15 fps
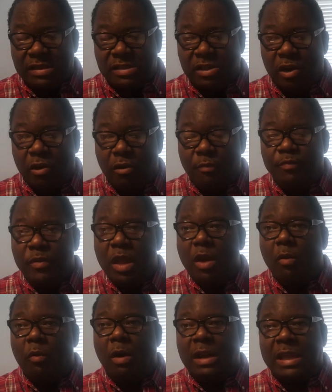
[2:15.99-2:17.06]
So,
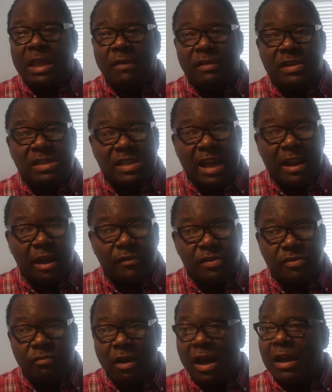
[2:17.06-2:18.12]
want to give a shout out
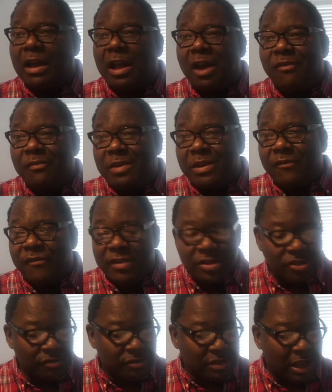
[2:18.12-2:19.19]
to our government
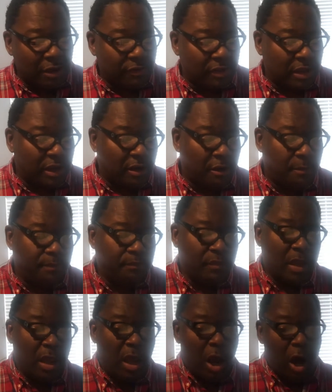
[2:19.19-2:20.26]
officials out there.
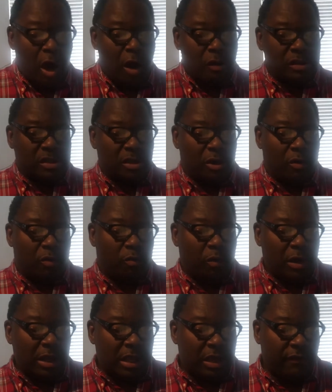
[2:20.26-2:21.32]
Also, want
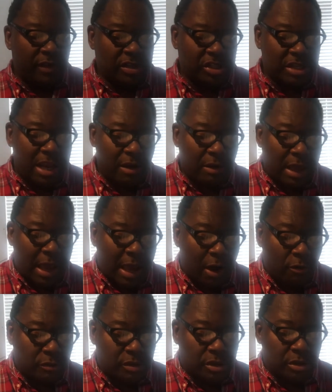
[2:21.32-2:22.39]
to give a shout
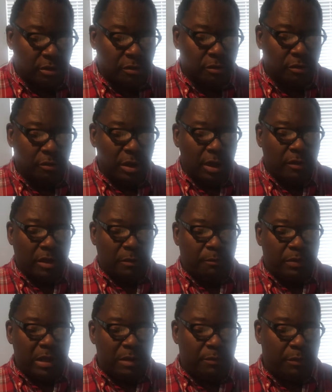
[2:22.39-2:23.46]
out to the
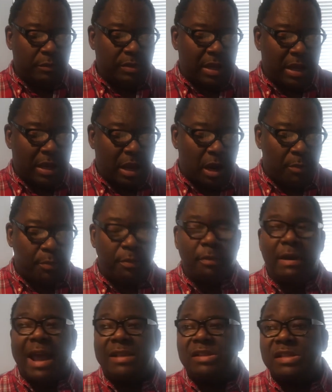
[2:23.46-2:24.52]
people that are
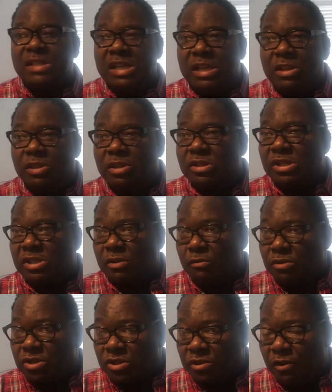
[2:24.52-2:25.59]
practicing the
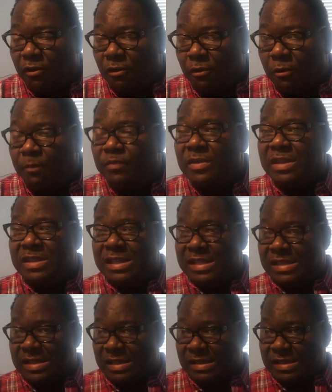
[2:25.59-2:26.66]
social
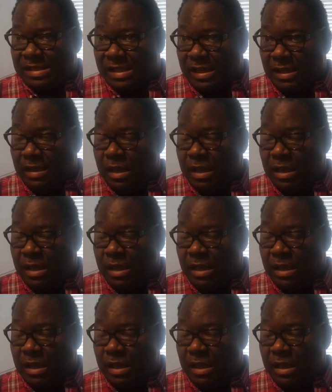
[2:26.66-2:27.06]
distancing.